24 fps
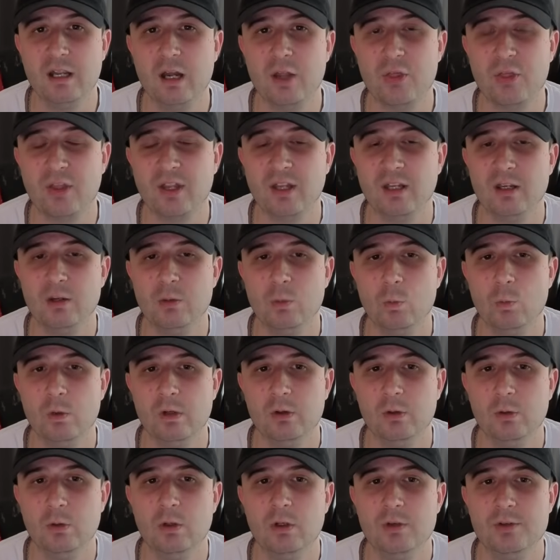I think it
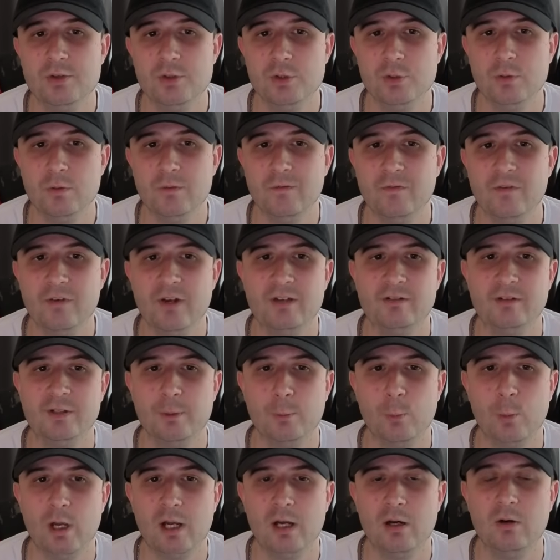will do very
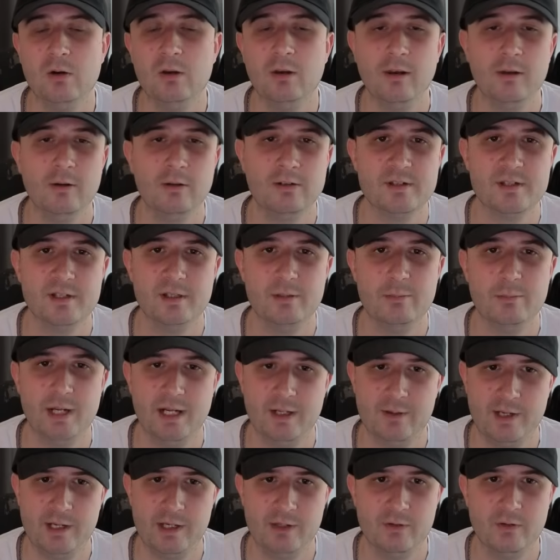well long-term,
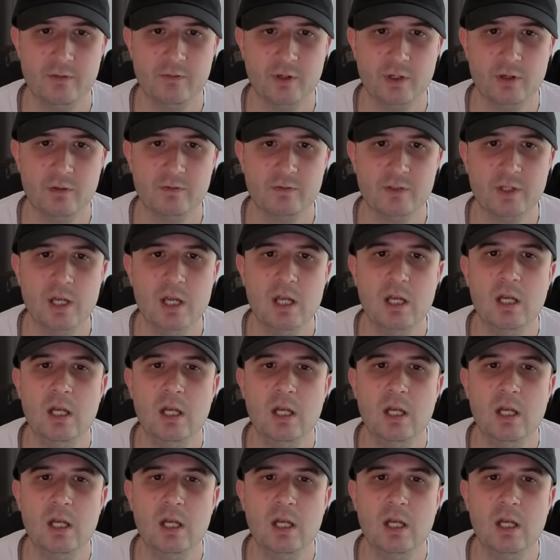Paldea Evolved.